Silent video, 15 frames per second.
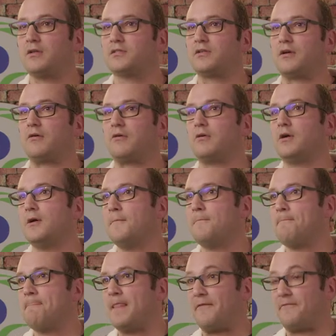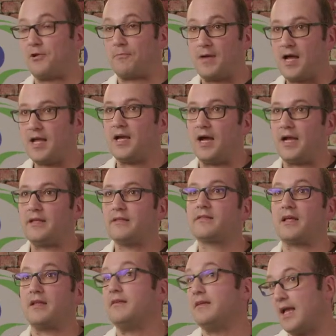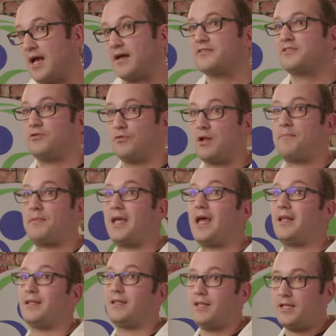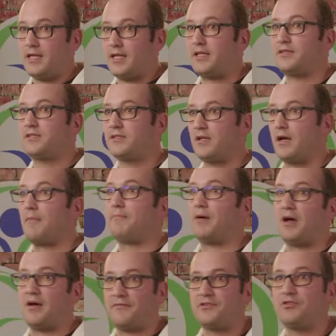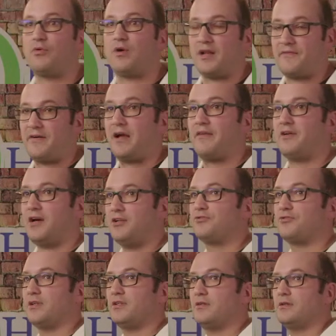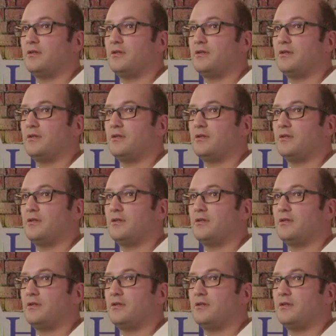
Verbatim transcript: So if you're my height, then yes, you want to be at least above 2,500.